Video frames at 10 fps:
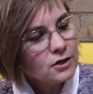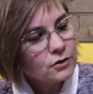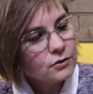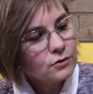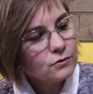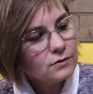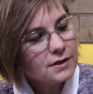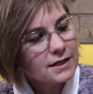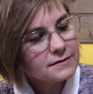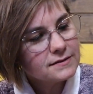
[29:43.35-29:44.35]
You
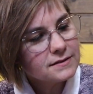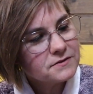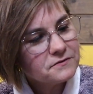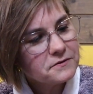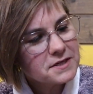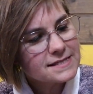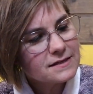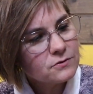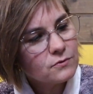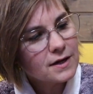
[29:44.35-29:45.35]
knit
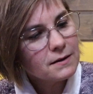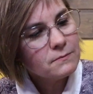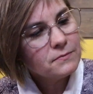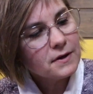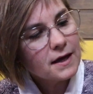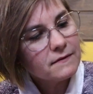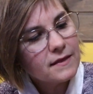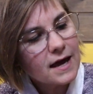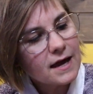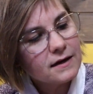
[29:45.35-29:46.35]
twisted rib, and
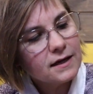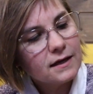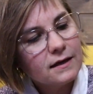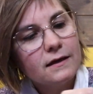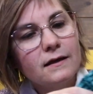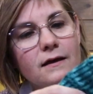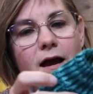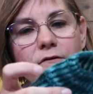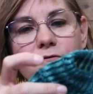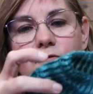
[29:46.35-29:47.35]
then
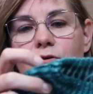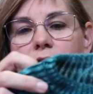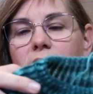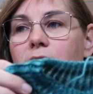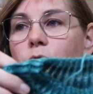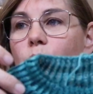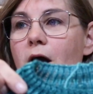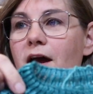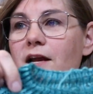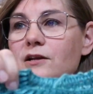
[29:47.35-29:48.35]
after a little
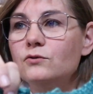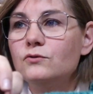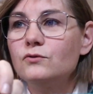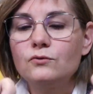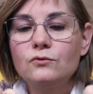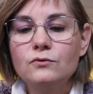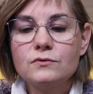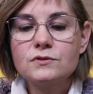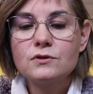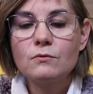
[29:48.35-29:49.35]
while you do
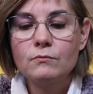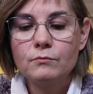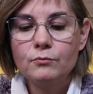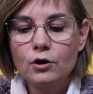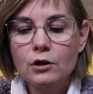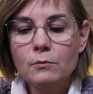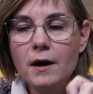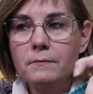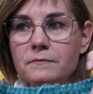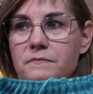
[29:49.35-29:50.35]
some purl
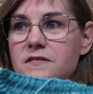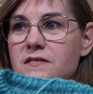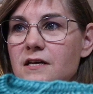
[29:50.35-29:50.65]
bumps in the